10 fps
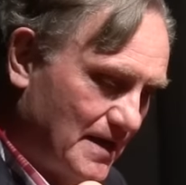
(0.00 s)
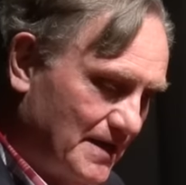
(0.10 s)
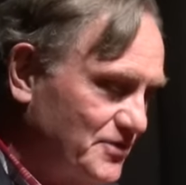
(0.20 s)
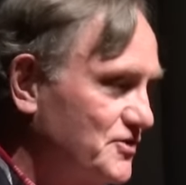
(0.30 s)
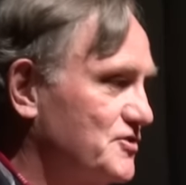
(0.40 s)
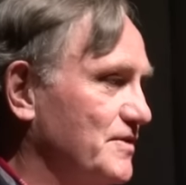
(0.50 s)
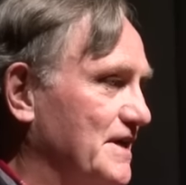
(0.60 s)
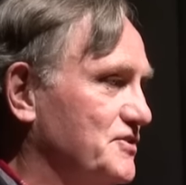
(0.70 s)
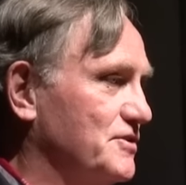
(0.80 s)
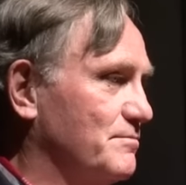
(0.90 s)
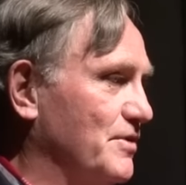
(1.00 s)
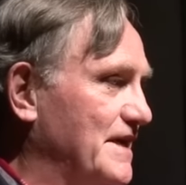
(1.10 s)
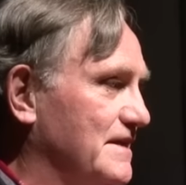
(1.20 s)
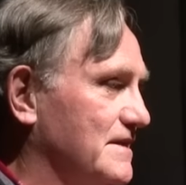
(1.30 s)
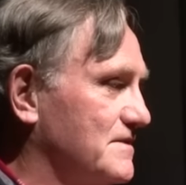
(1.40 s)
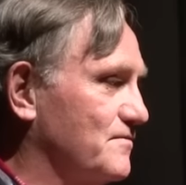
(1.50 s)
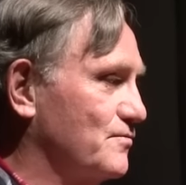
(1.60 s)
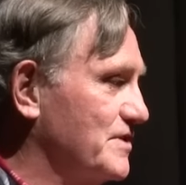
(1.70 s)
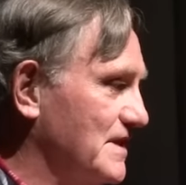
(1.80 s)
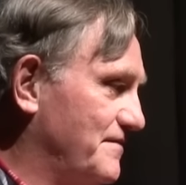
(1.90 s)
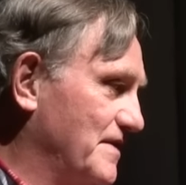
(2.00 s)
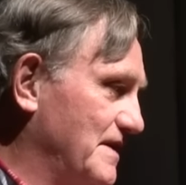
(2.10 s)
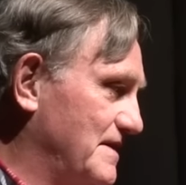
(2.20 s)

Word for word: Under stress, your brain does really funny